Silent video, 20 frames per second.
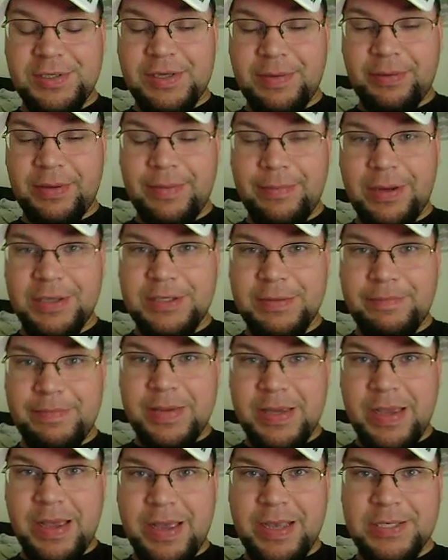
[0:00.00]
a complete bunch of
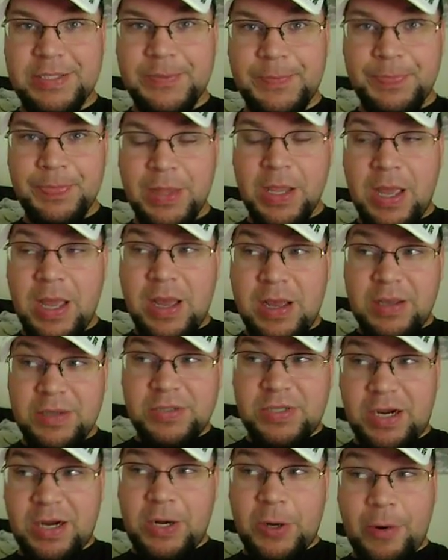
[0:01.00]
BS. I
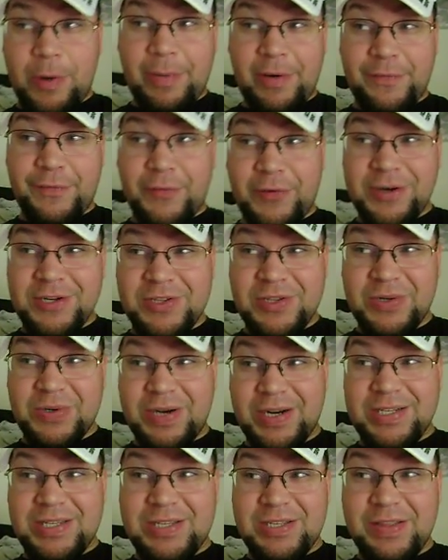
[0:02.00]
was talking to one of my friends that
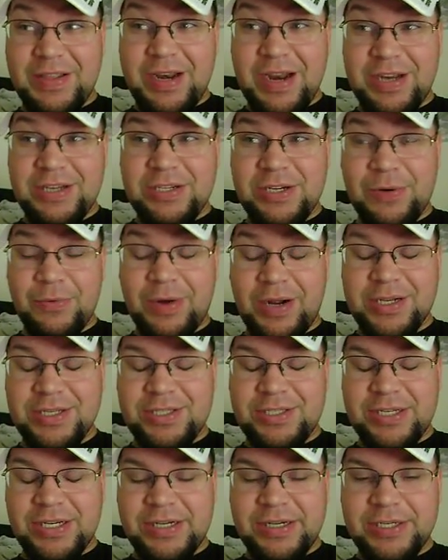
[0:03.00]
races in the Nationwide
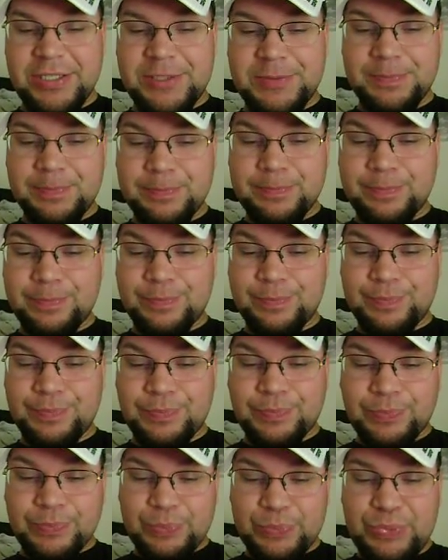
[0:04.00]
Series
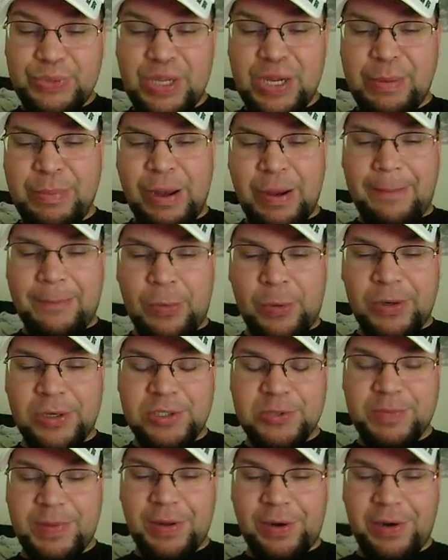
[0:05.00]
about
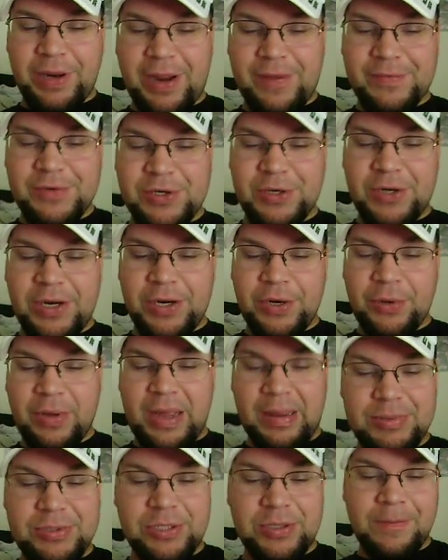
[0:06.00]
Boyer's penalty after New
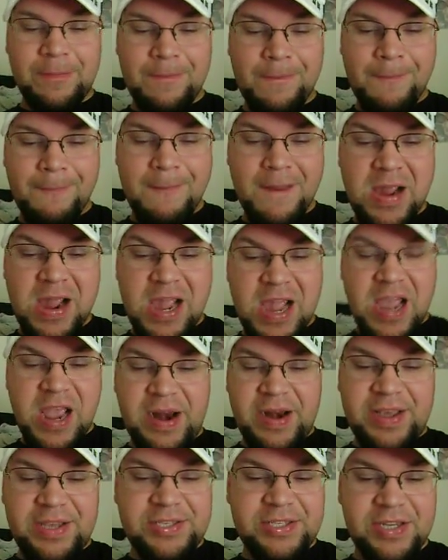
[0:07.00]
Hampshire,
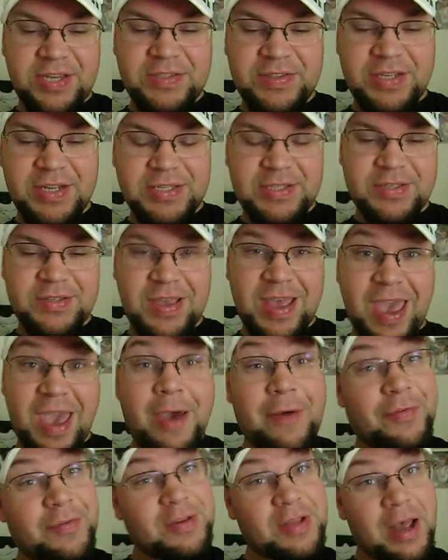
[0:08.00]
and he says that's
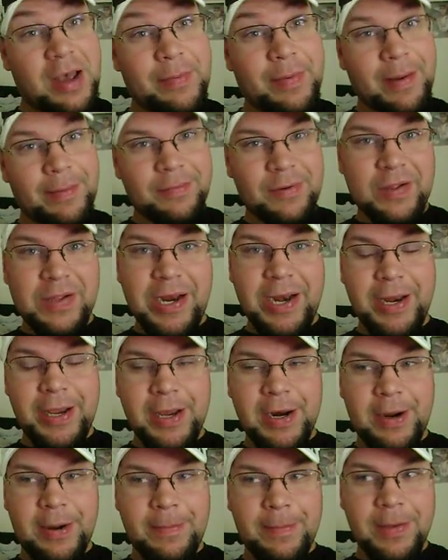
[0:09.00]
effed up. I'm cleaning
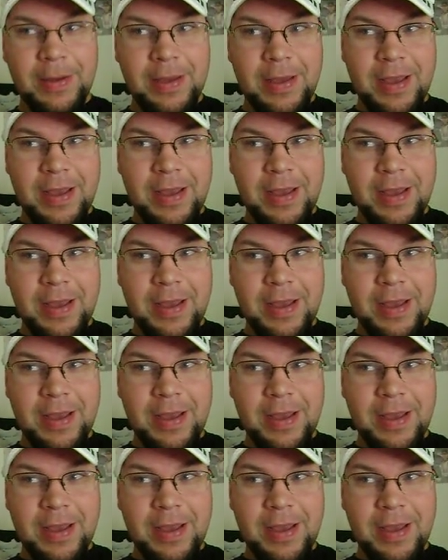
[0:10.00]
it up,